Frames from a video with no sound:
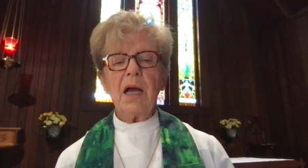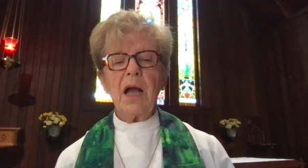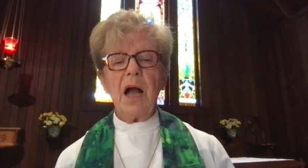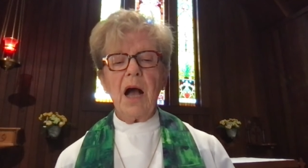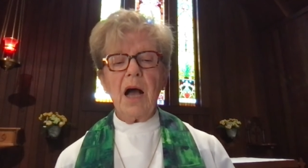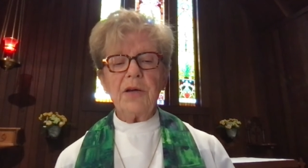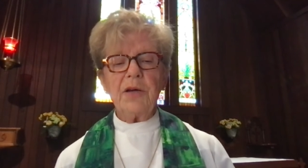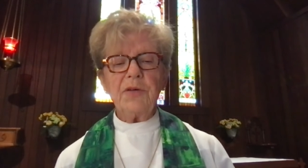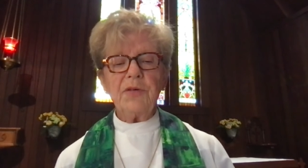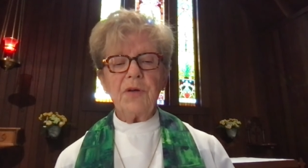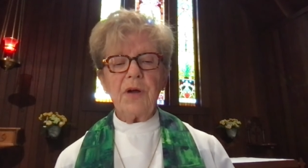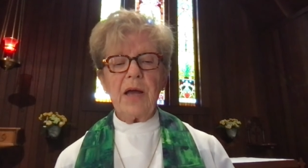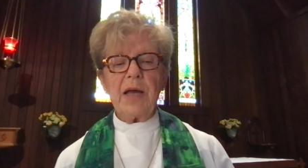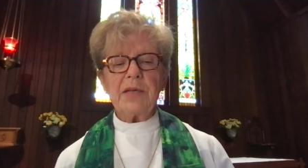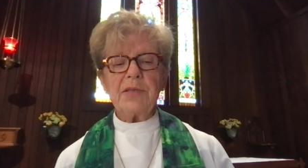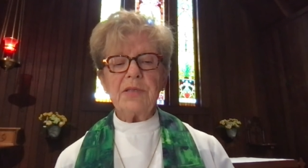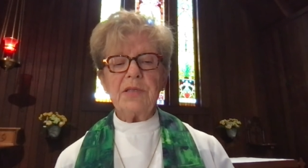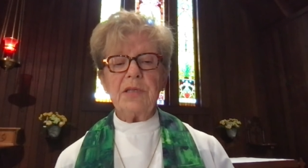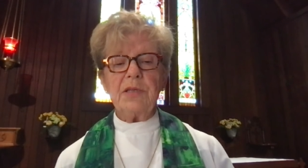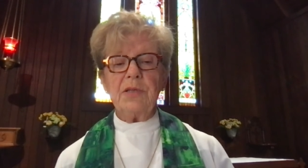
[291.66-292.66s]

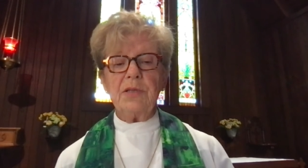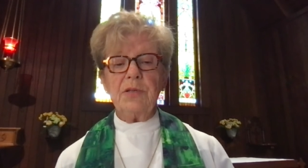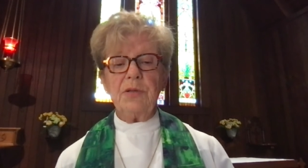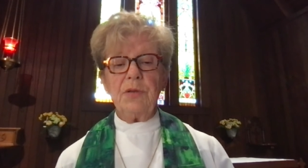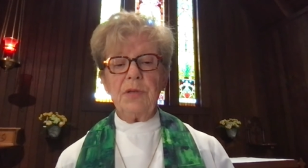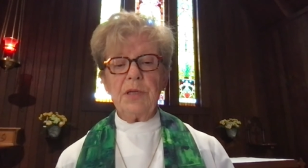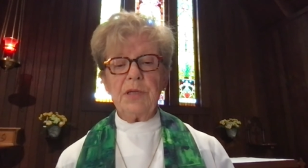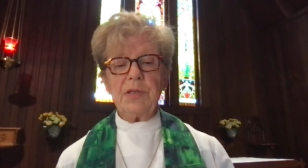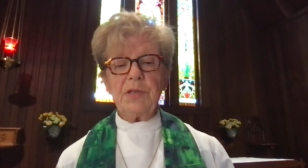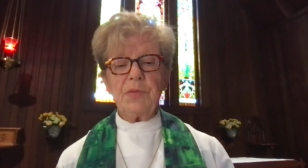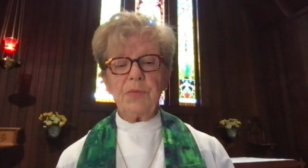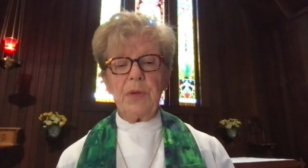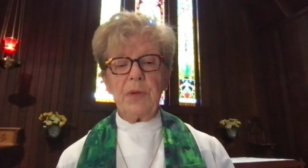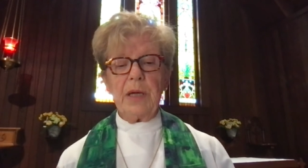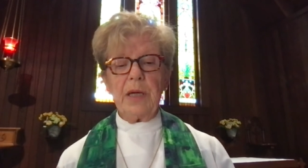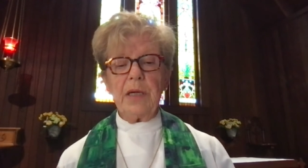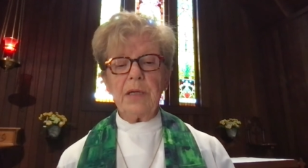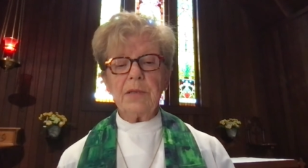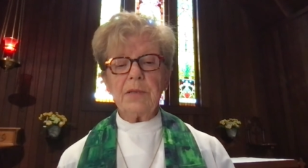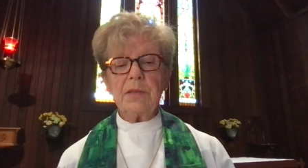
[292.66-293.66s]
contrasted to this
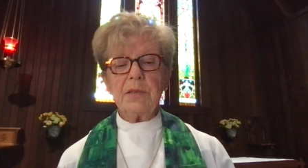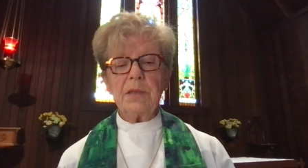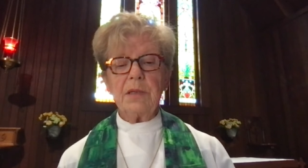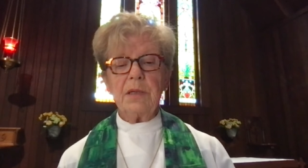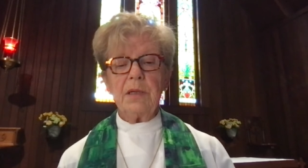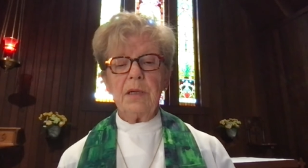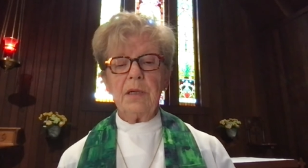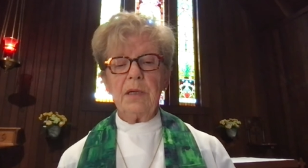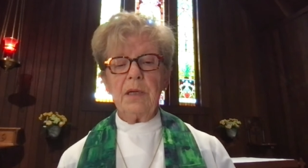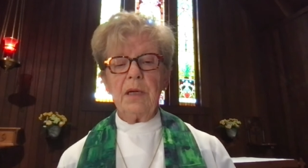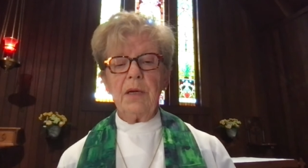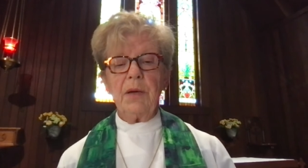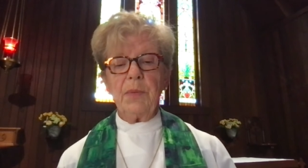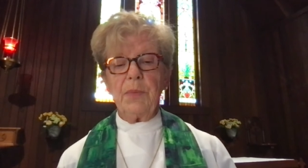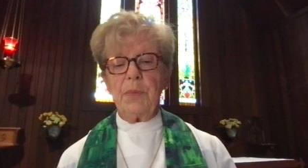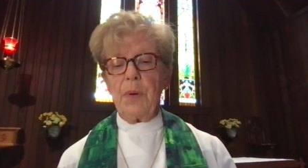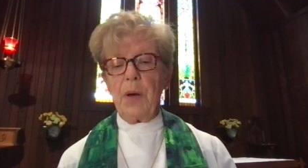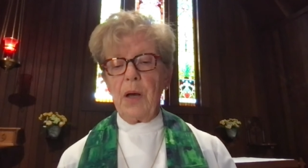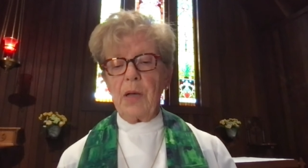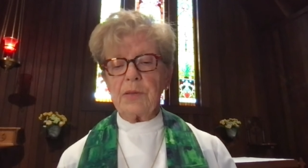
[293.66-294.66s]
week's
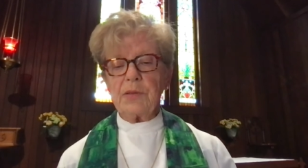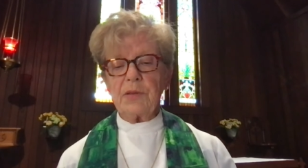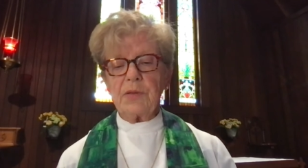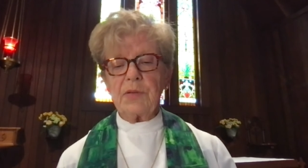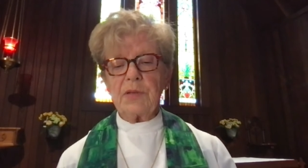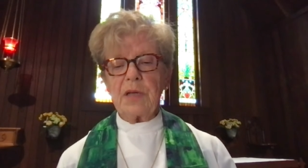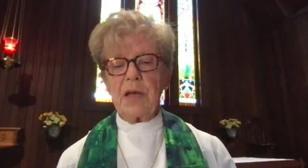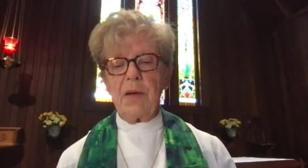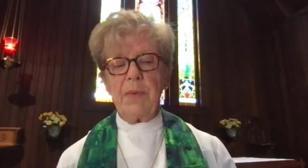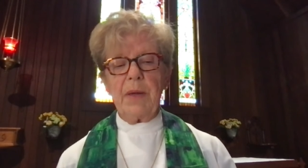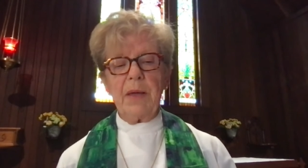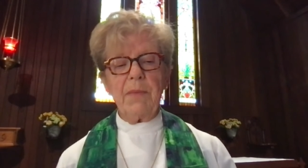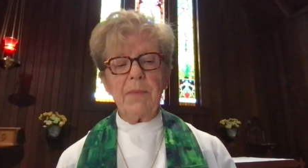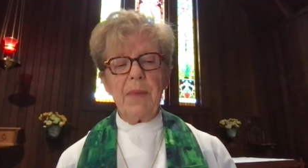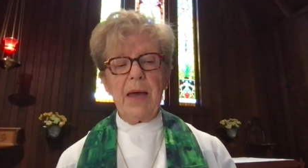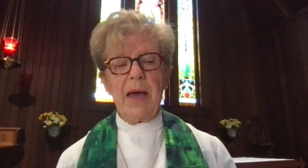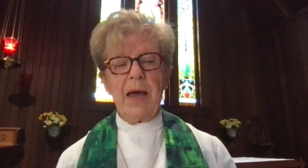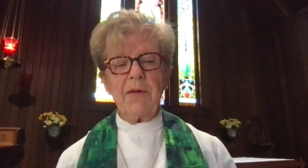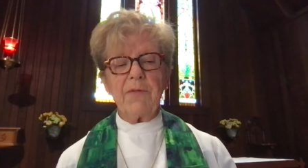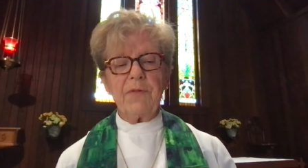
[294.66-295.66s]
apostles coming
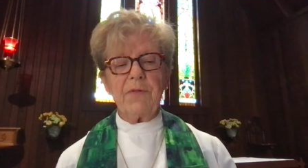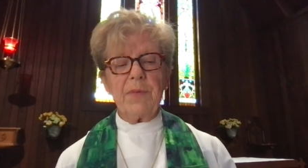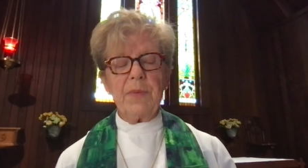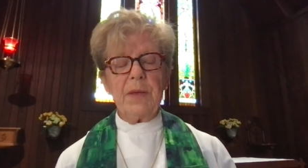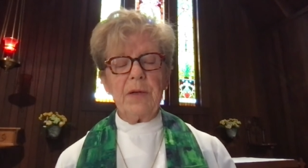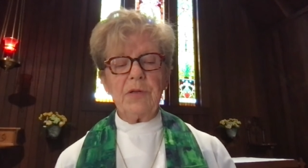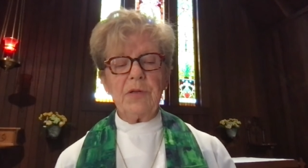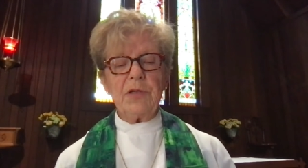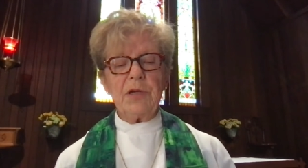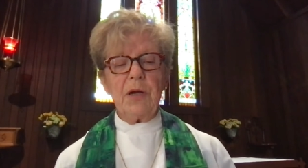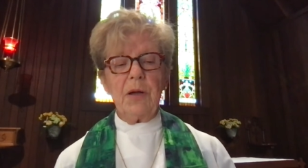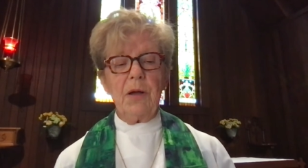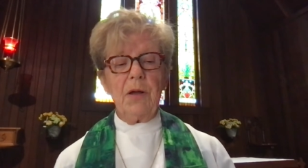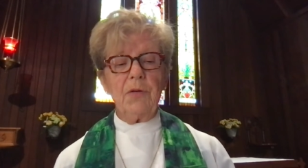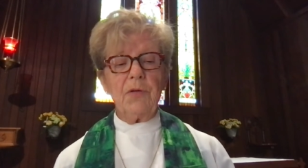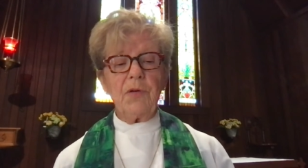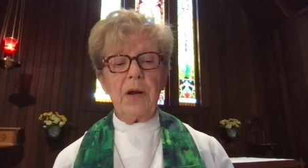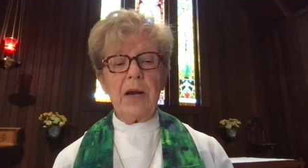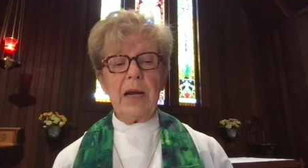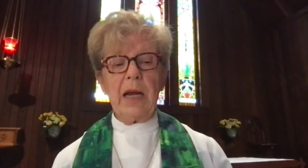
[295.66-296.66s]
back from their jo-
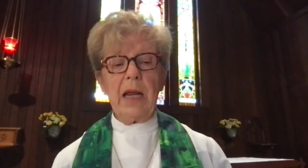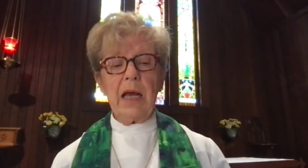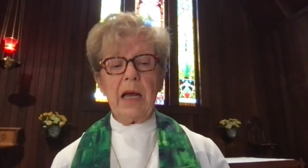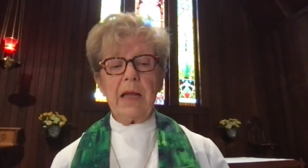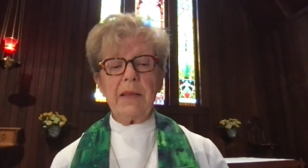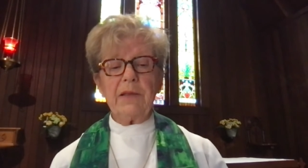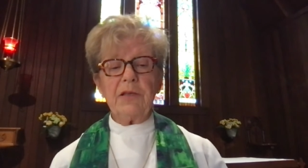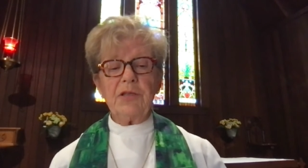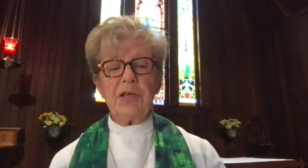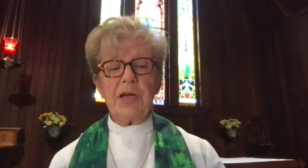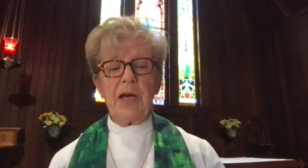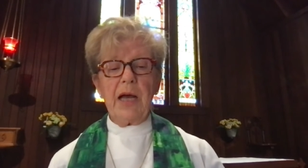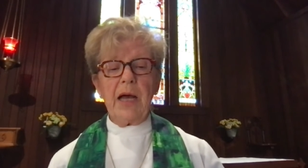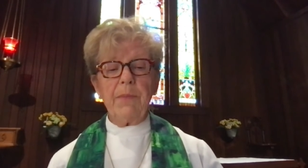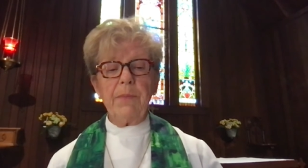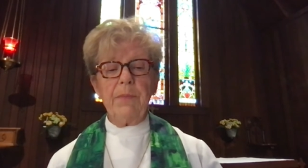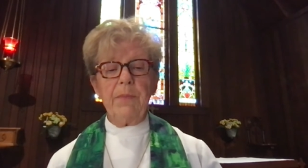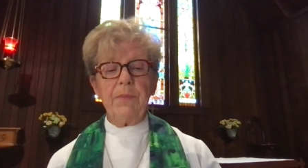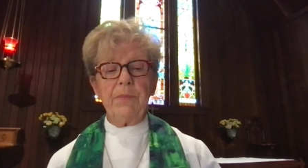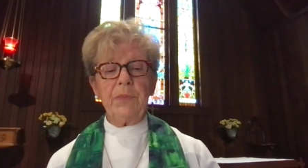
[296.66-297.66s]
training on the
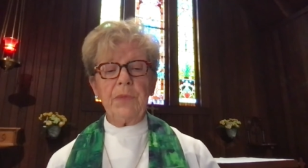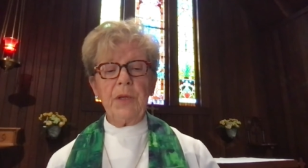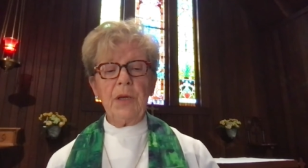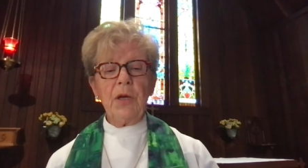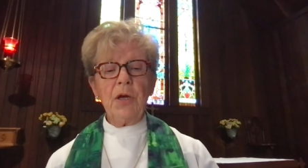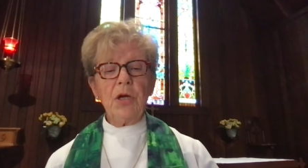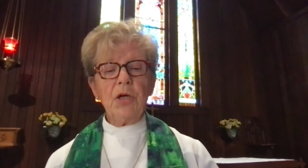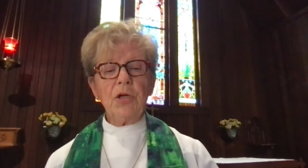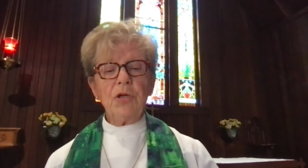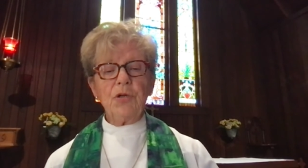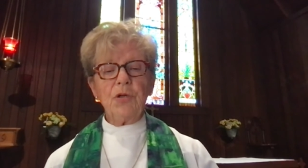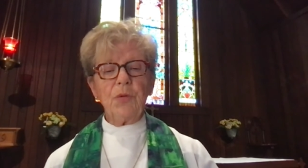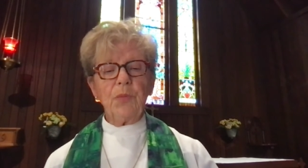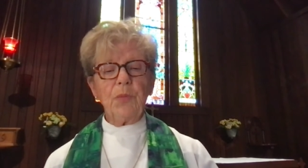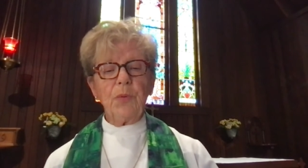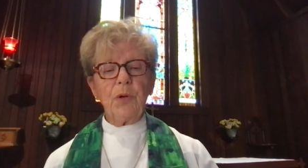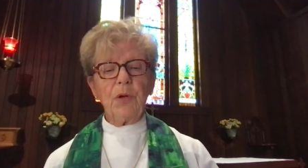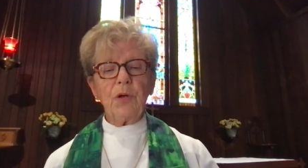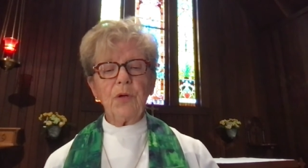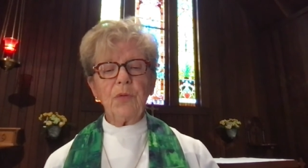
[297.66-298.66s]
job to the
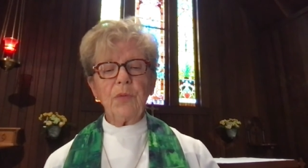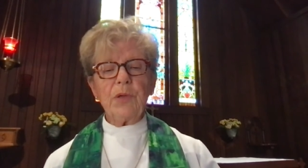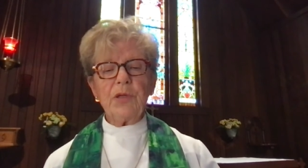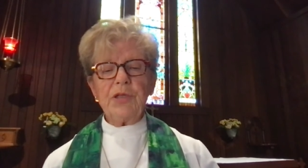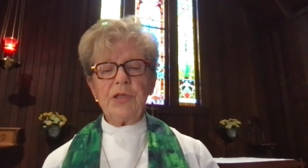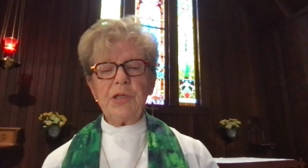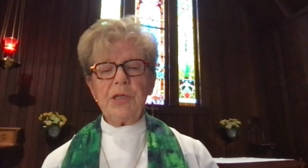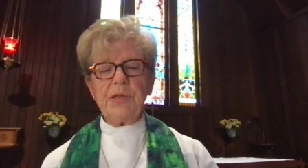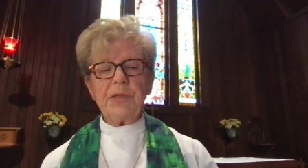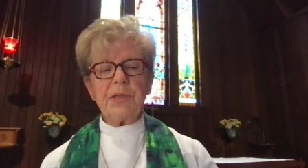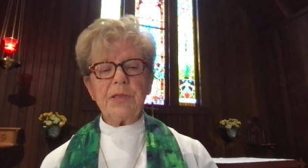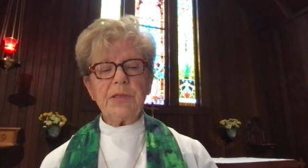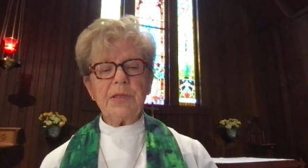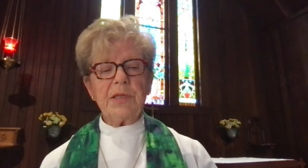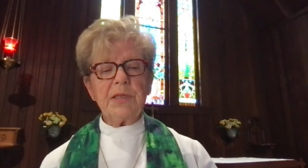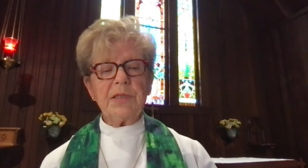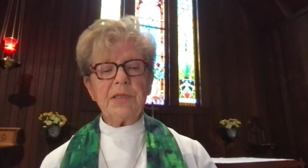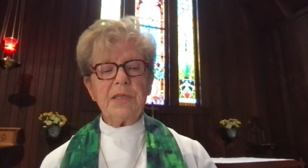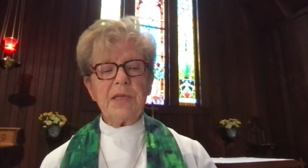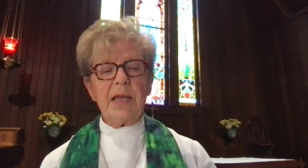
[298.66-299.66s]
world where Jesus
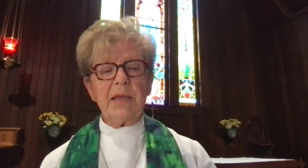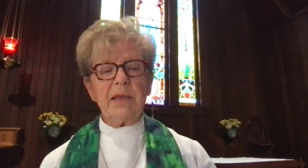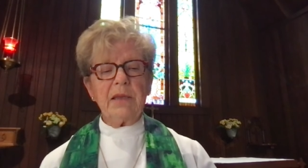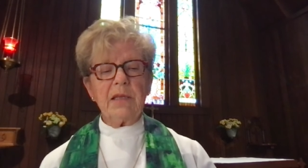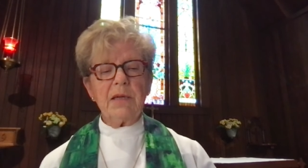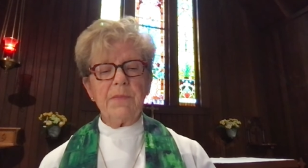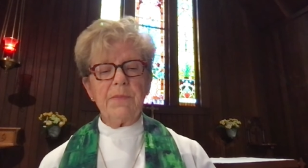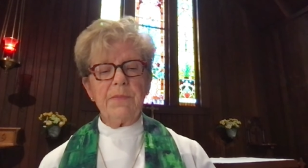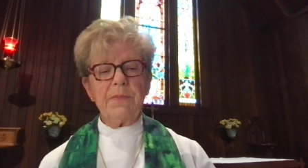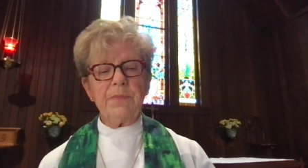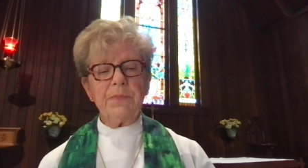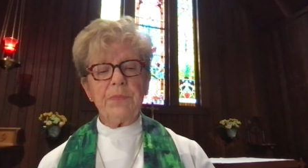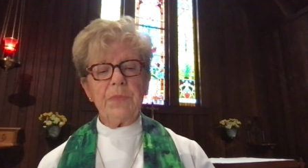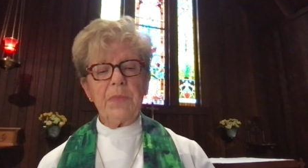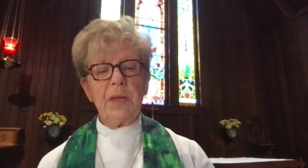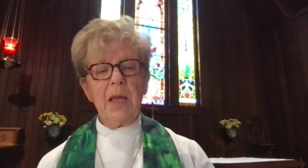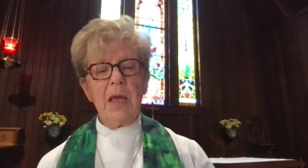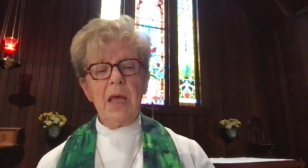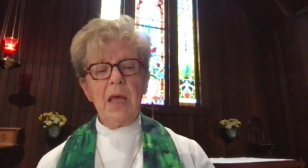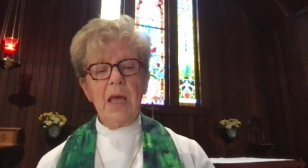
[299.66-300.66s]
had sent
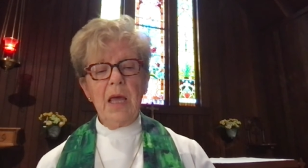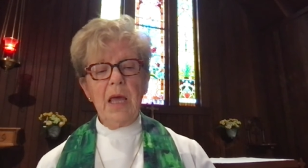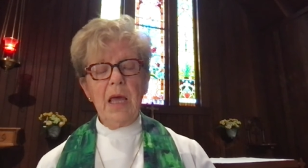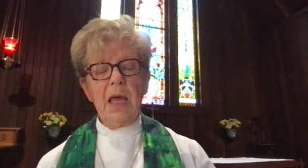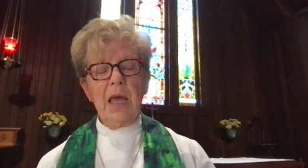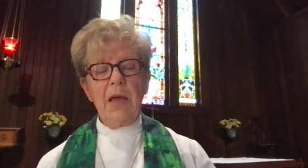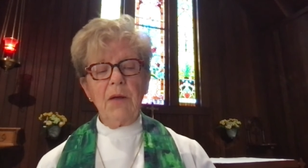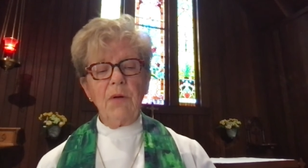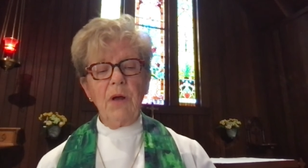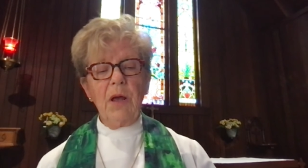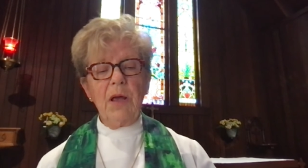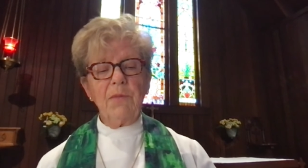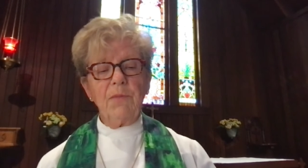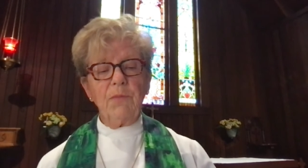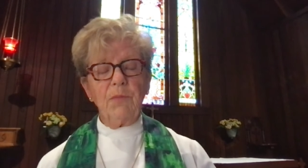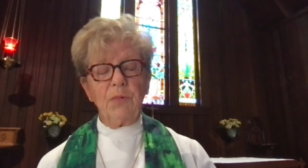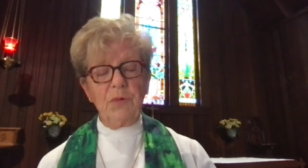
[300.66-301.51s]
them and eh,